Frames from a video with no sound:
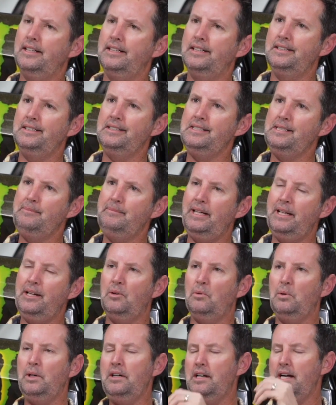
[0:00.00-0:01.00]
Um,
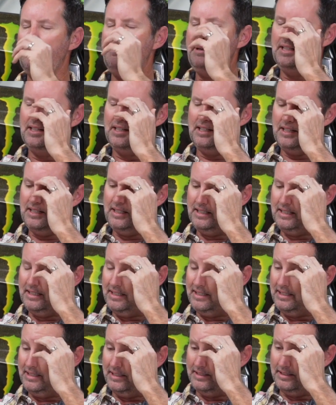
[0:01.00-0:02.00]
well, I've been
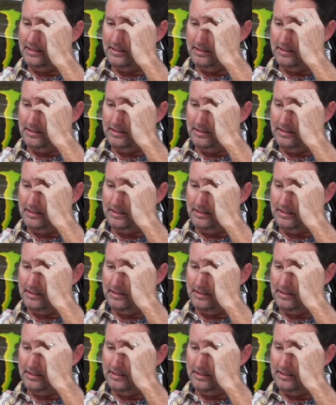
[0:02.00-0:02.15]
on,